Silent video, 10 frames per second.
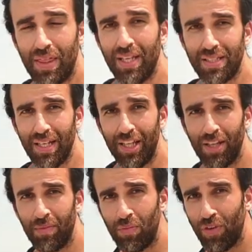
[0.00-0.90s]
These
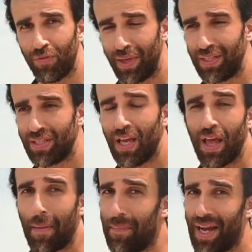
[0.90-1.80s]
little movements
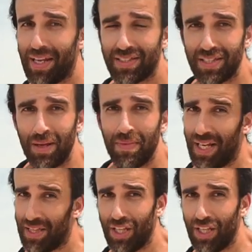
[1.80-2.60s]
might seem like